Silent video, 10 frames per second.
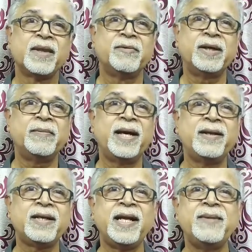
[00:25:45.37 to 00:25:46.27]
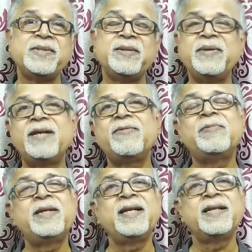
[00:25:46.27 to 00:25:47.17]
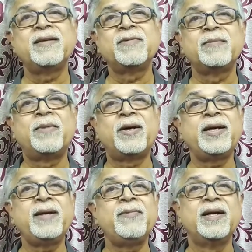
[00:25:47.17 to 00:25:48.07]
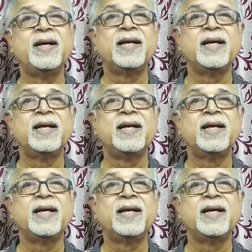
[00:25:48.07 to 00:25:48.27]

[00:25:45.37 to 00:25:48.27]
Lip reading: One man claims to be a woman and a boy